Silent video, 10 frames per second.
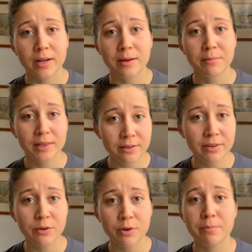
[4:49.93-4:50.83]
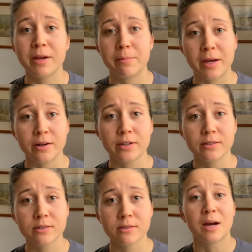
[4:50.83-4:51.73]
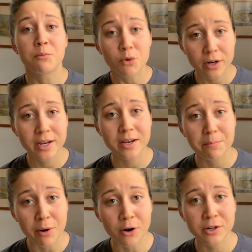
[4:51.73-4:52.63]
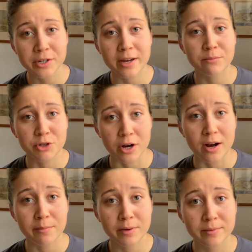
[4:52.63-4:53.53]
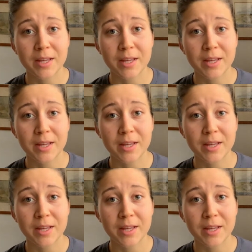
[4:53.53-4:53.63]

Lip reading: I'm living with my parents, I'm working a part-time job,